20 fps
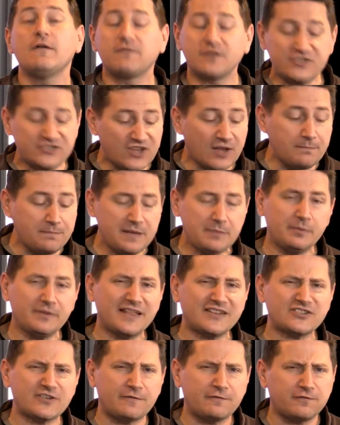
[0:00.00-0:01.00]
For some people,
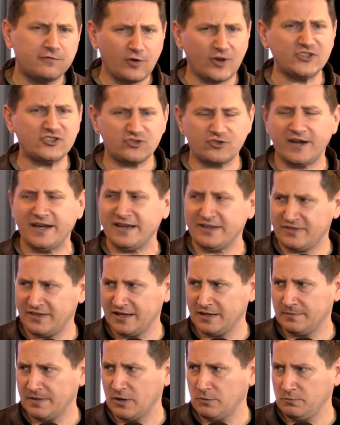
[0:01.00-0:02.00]
that's a frustrating
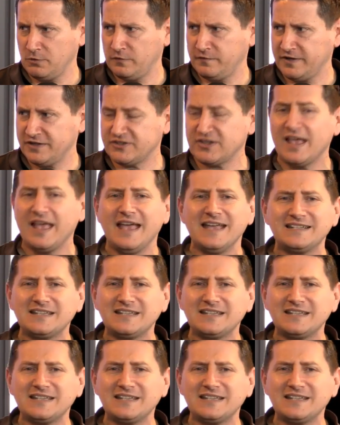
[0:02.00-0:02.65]
thing about movies.